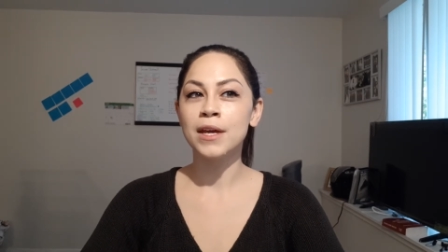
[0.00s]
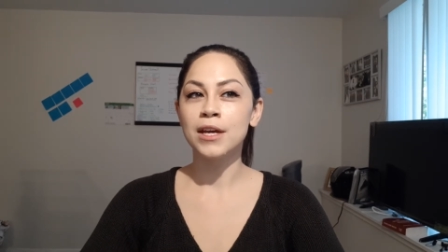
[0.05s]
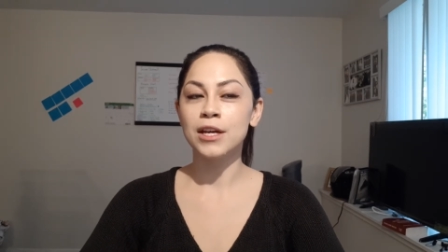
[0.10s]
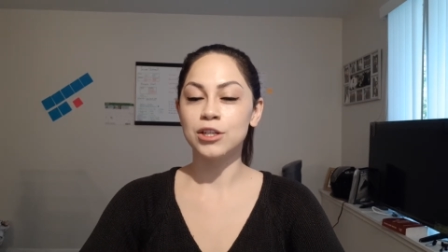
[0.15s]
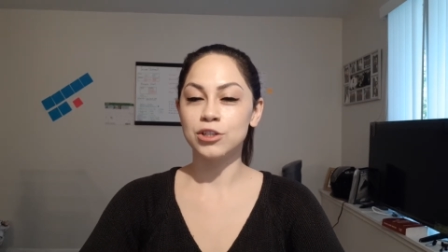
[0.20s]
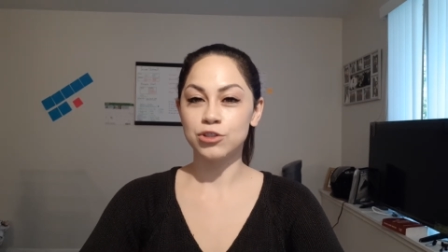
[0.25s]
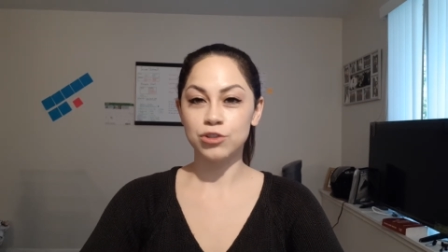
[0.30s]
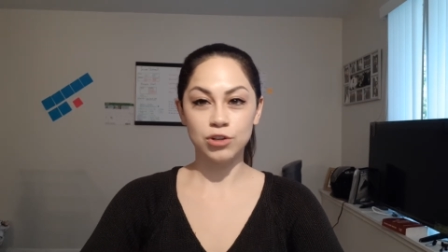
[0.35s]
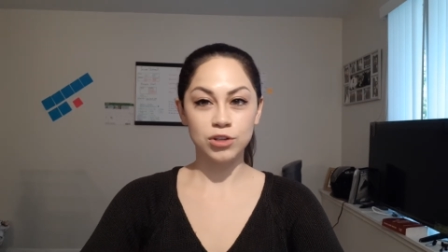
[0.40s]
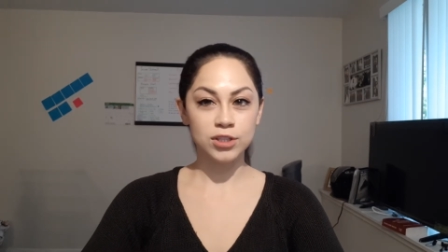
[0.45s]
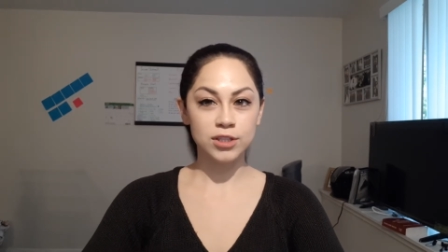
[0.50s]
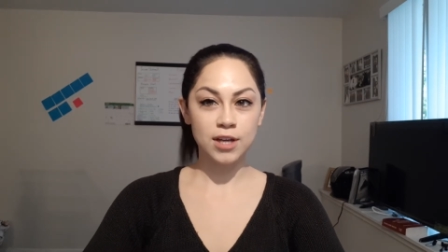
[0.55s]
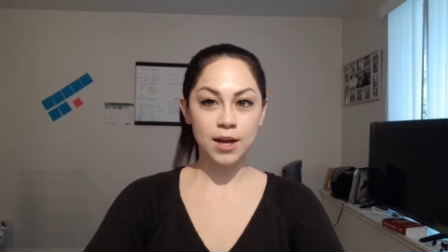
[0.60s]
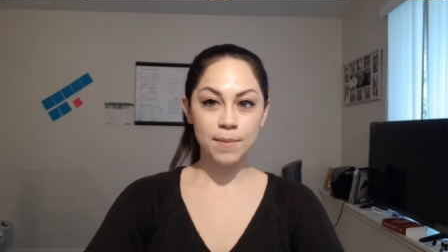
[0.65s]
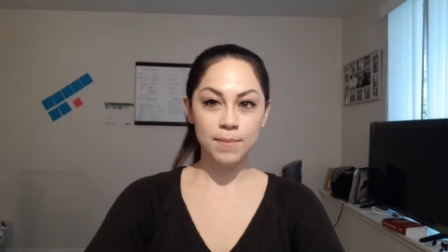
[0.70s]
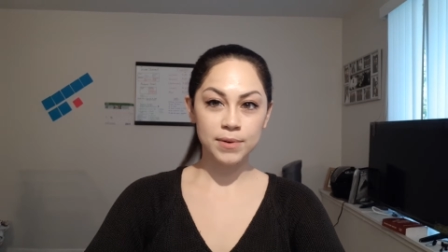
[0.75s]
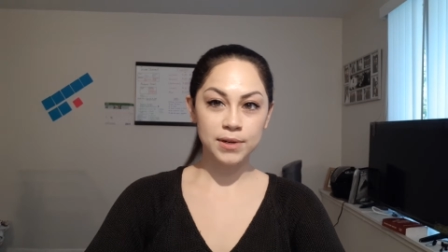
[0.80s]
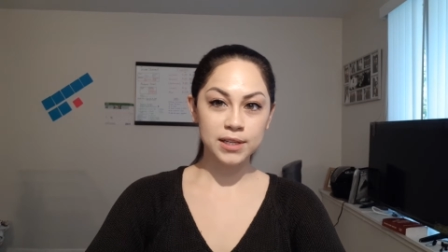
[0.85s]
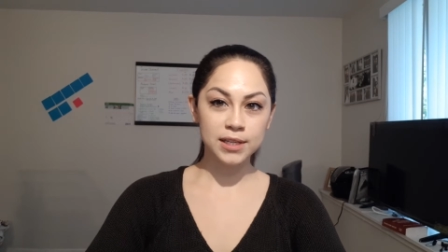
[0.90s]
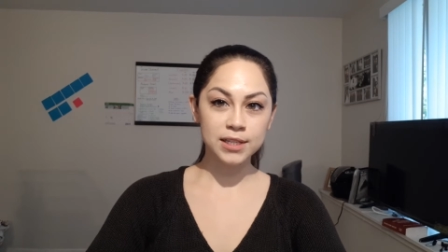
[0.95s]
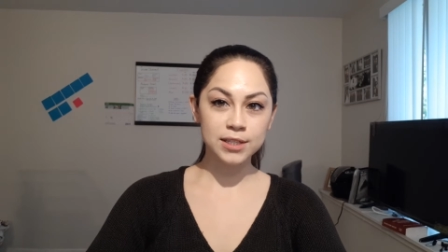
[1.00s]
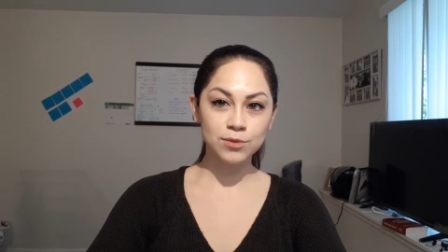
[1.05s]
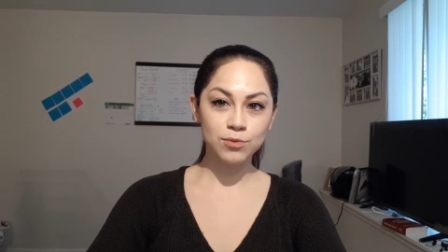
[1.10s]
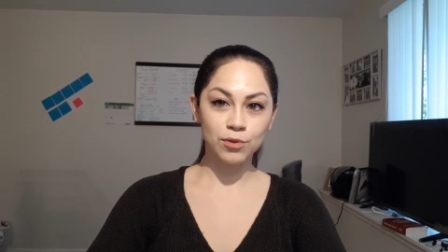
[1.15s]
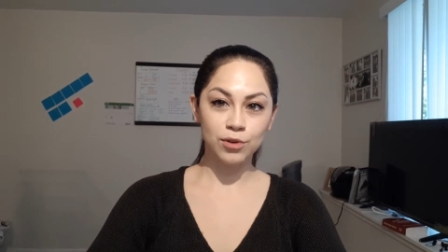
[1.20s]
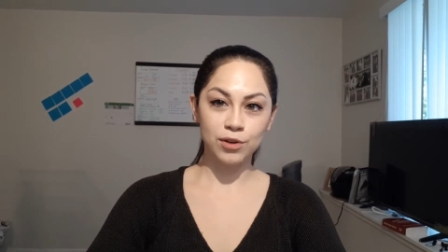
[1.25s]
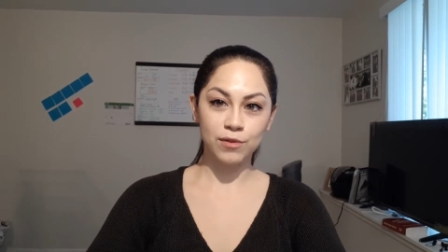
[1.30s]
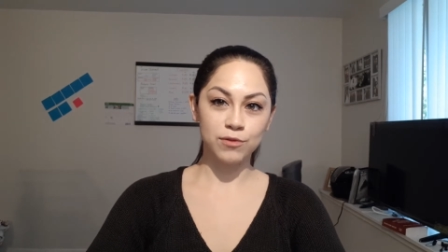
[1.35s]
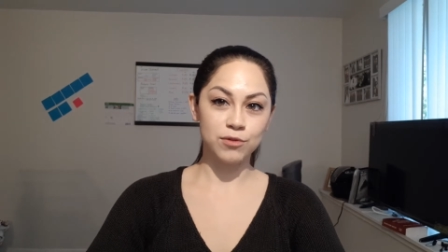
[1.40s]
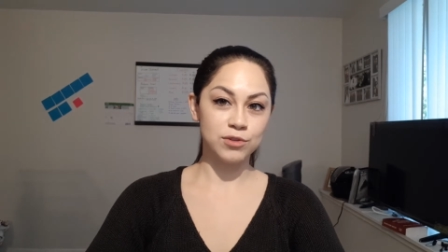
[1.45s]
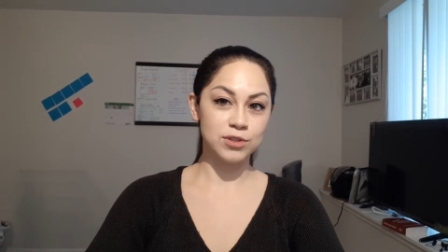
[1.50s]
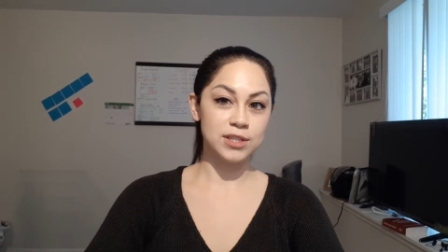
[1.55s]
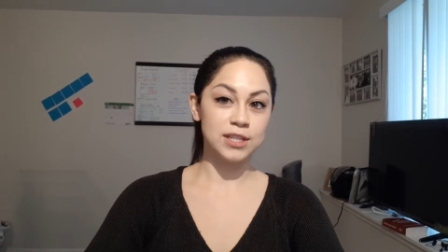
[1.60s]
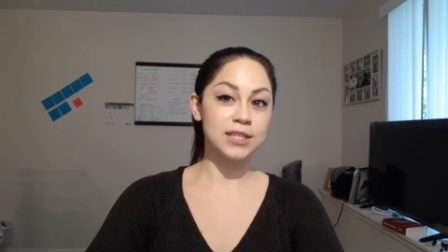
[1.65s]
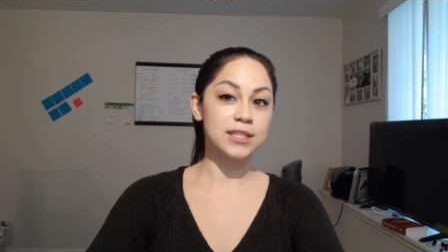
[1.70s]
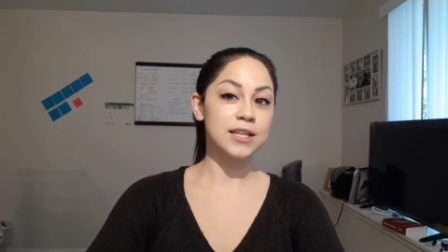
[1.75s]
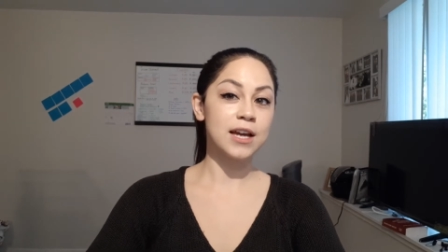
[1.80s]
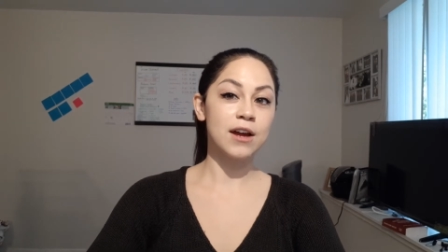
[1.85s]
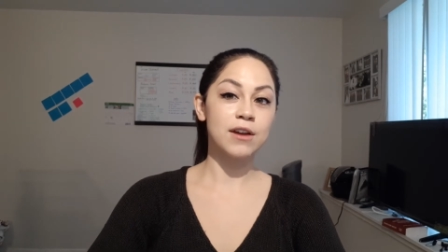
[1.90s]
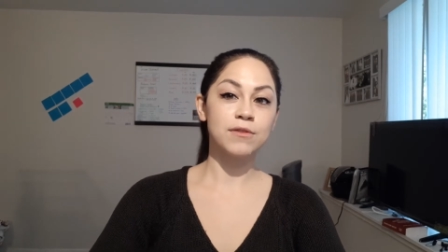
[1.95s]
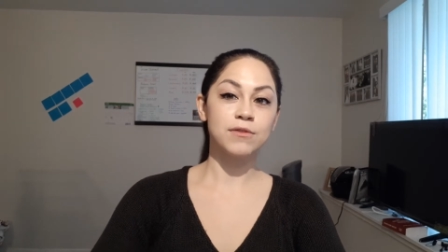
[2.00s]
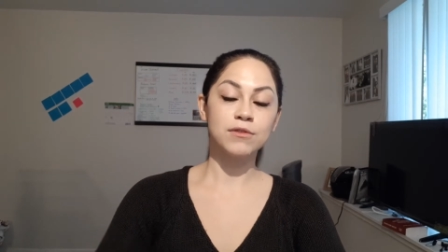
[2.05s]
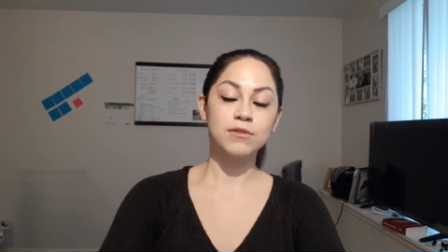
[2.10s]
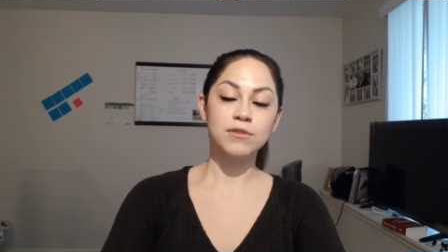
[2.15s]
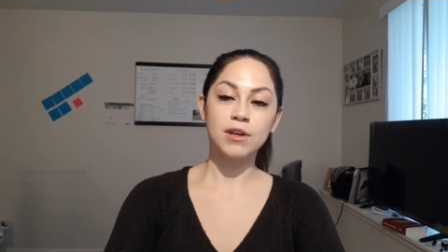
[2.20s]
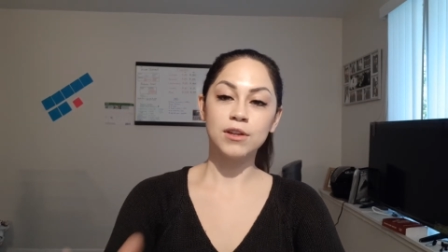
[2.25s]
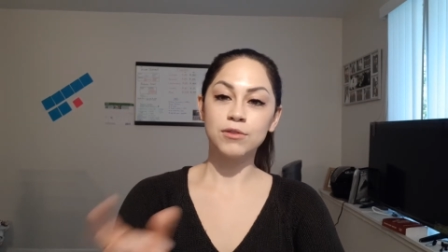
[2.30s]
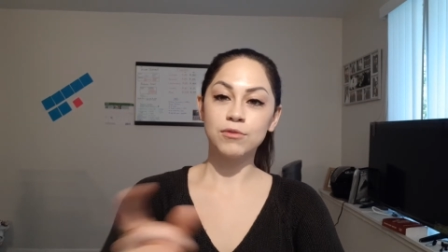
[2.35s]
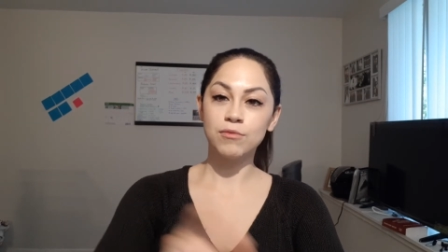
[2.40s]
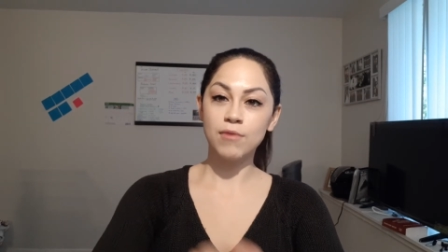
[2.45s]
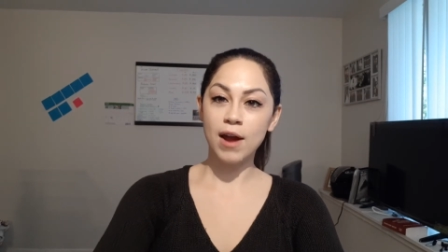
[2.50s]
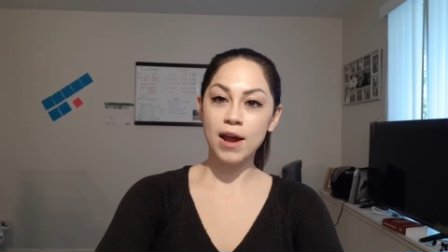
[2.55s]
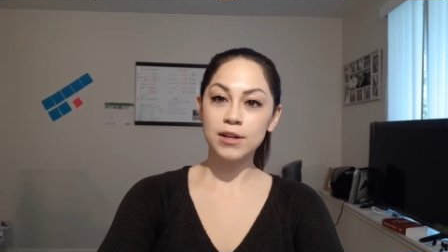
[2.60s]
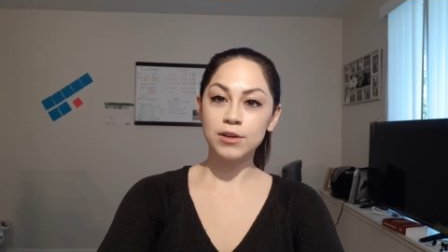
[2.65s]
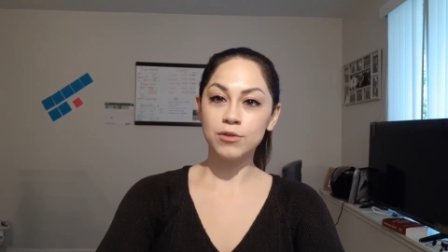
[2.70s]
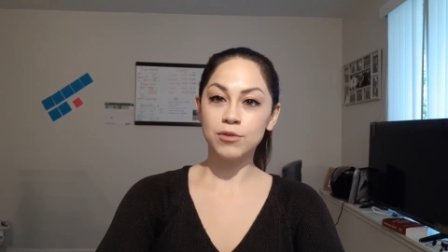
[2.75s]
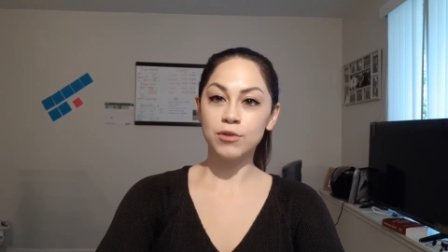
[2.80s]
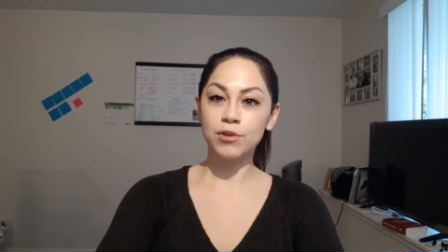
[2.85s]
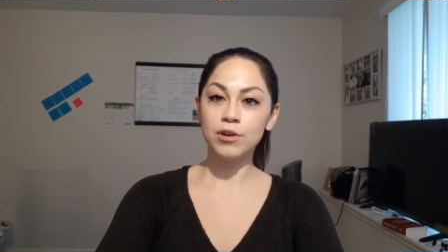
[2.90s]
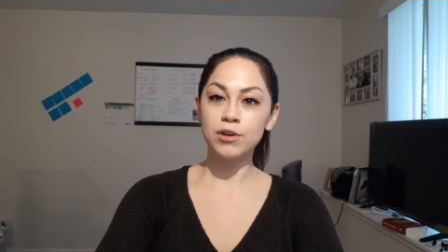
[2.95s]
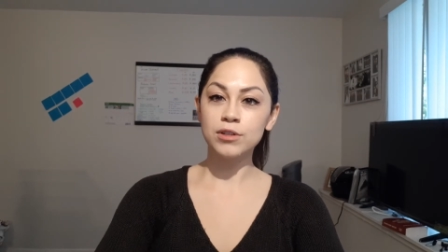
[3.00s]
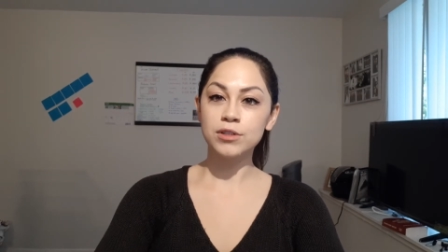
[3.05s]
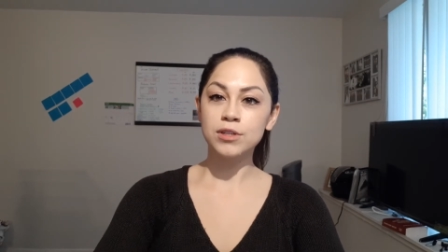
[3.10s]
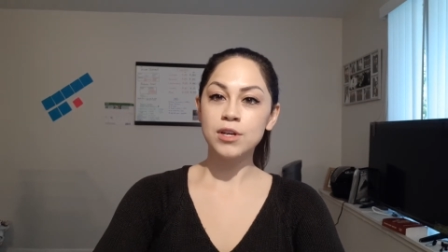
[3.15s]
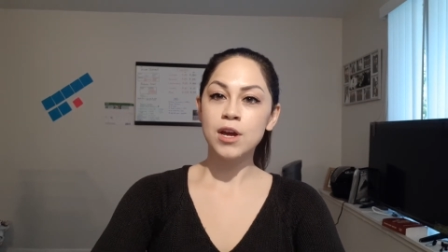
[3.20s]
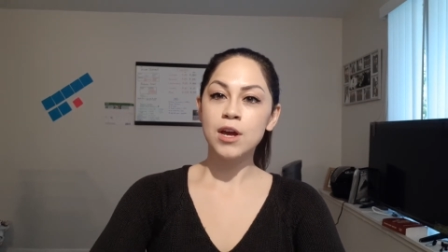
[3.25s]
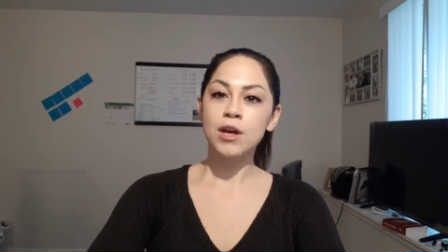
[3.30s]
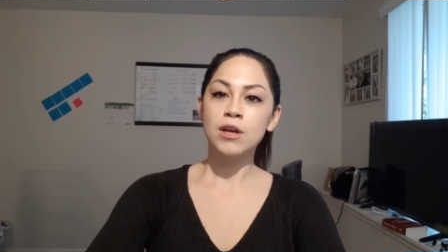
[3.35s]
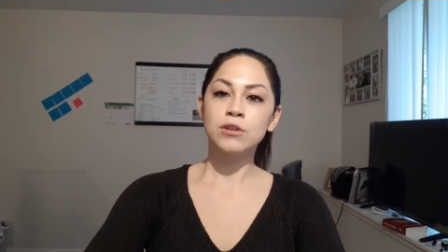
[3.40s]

insurance companies will give you a discount if you've done the riding course.